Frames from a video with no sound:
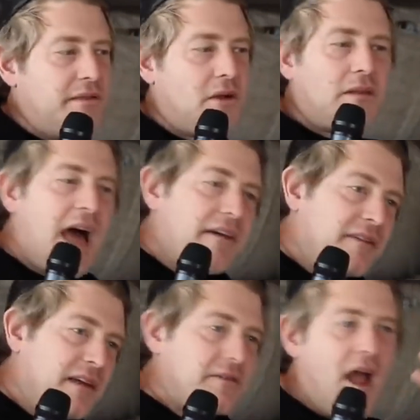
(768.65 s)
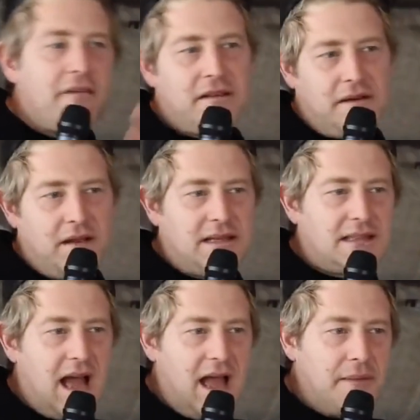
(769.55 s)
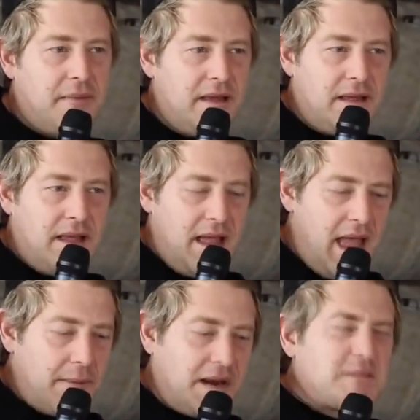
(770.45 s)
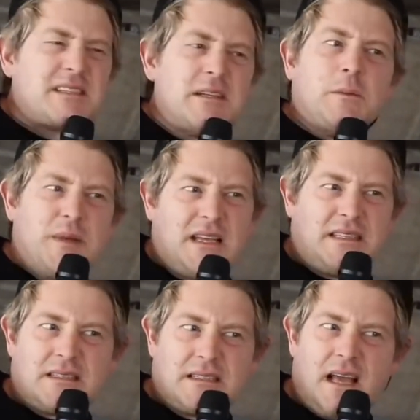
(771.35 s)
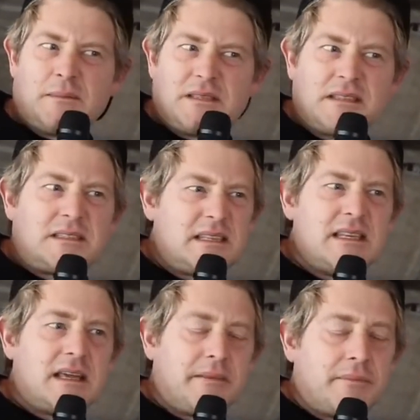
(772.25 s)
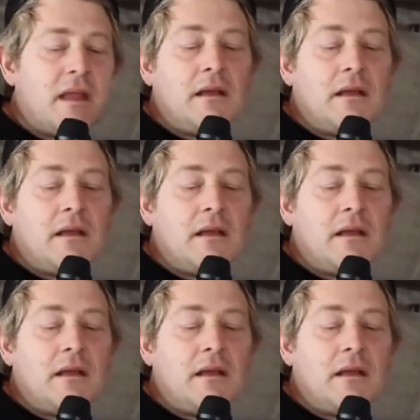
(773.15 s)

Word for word: They're laughing. They're having a great time. Sure. But I'm still pissed. I'm still seething.